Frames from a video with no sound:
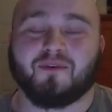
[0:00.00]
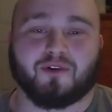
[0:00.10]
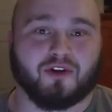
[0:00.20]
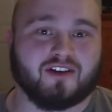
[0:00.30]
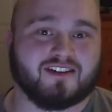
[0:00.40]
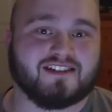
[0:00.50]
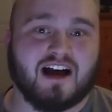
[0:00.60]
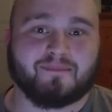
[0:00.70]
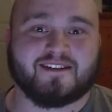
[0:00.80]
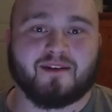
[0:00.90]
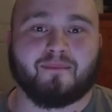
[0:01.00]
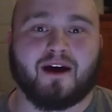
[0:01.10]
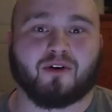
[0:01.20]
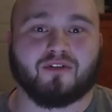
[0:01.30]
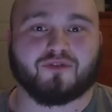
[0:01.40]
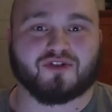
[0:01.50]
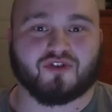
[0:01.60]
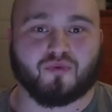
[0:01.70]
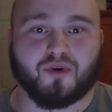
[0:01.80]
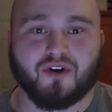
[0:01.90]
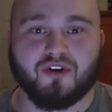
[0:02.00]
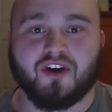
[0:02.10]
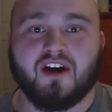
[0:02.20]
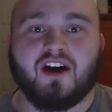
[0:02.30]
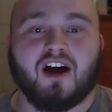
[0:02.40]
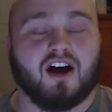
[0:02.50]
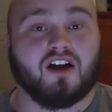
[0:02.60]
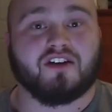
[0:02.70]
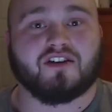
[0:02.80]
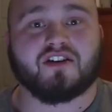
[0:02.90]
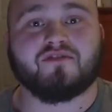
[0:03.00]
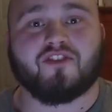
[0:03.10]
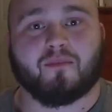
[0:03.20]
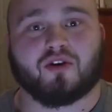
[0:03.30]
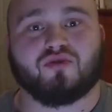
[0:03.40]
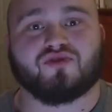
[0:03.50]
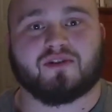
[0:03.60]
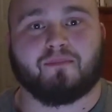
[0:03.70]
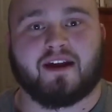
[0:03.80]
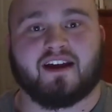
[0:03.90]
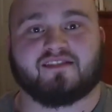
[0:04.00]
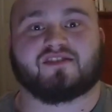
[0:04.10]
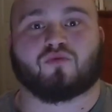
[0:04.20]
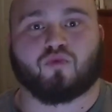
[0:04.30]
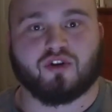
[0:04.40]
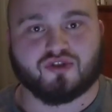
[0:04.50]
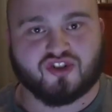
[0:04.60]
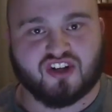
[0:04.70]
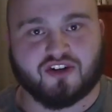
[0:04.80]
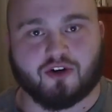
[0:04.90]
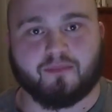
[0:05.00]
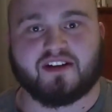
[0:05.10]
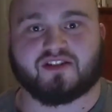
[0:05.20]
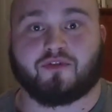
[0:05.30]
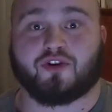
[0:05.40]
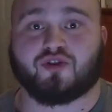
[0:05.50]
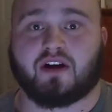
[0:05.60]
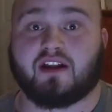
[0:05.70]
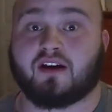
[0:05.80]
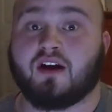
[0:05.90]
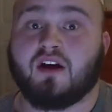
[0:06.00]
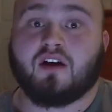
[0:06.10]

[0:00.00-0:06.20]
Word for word: If we look at the top 10 powerlifters in the world, uh, none of them are using bands as a real centerpiece of their training.